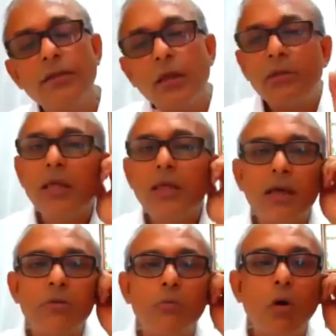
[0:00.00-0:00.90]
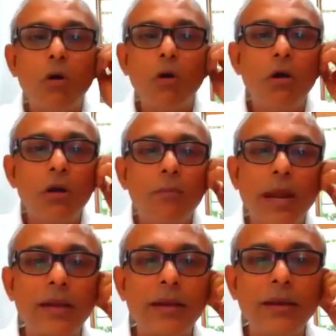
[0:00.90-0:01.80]
Now these are small
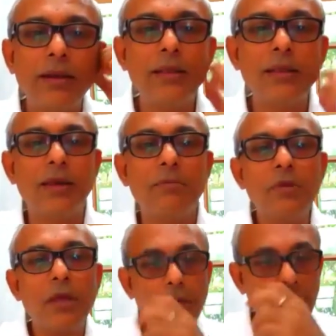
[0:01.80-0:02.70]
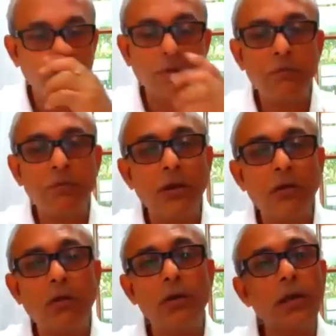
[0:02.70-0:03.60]
practical steps that which people have
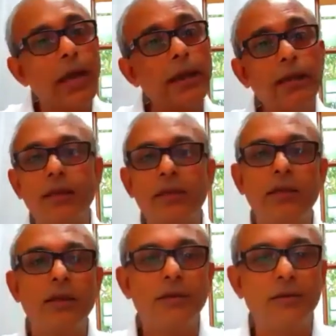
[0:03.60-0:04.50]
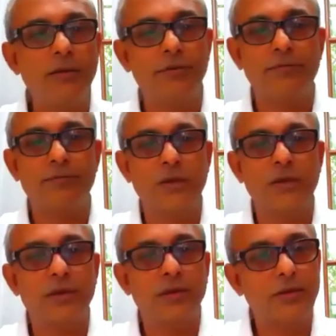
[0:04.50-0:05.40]
gone and are seeing
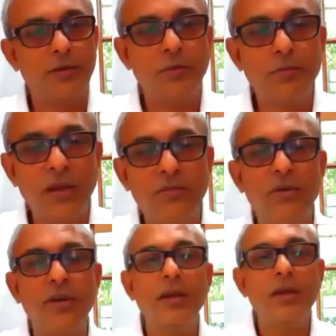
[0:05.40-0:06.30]
Uh, you know, benefit.